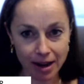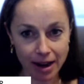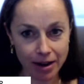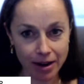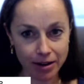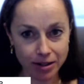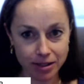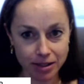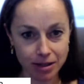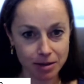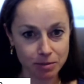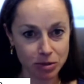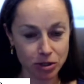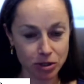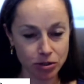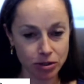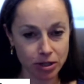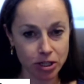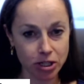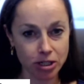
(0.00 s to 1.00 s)
Harris
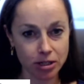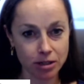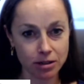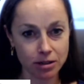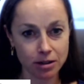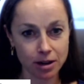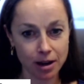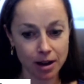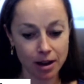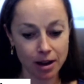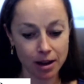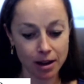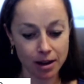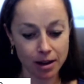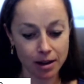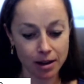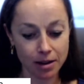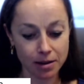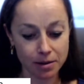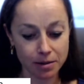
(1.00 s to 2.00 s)
administration, um,
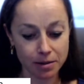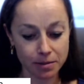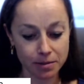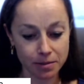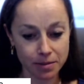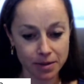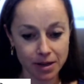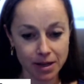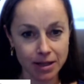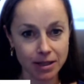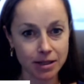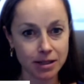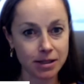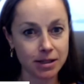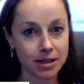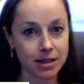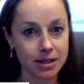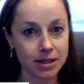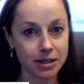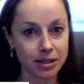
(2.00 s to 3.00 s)
is
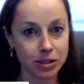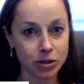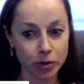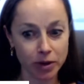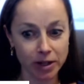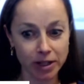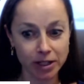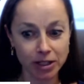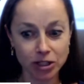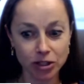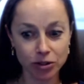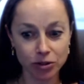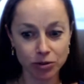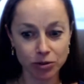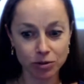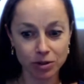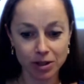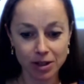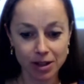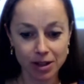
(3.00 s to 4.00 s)
is going
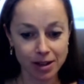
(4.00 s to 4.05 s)
to